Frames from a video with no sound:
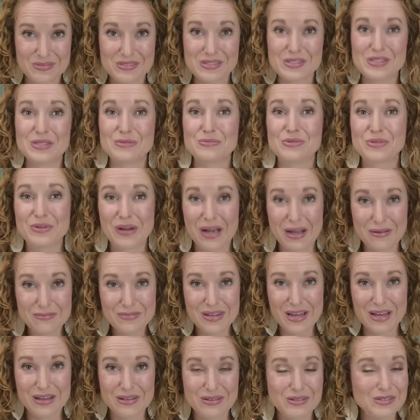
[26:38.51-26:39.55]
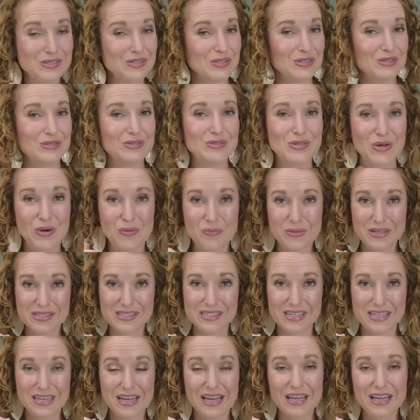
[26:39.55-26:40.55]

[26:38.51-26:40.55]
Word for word: Subscribe now so you don't miss it.